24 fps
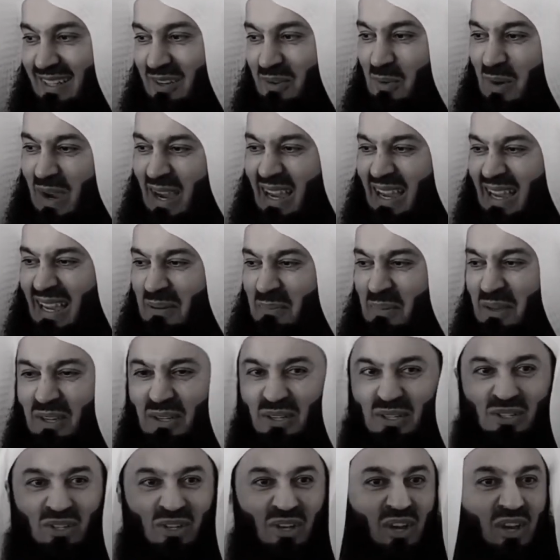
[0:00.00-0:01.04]
Why?
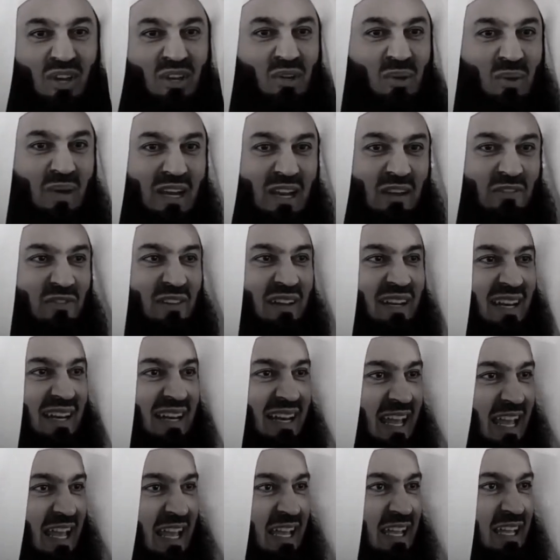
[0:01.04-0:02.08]
Because you live in an
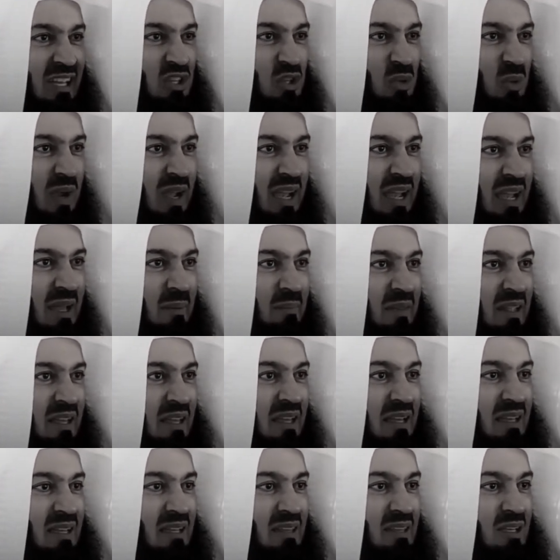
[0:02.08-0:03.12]
age where
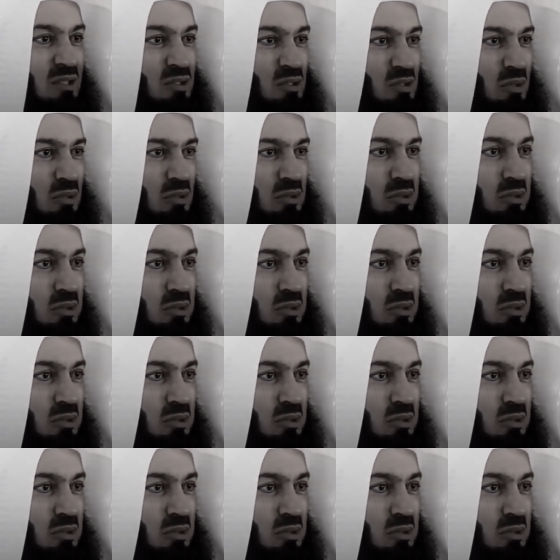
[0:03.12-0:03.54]
the truth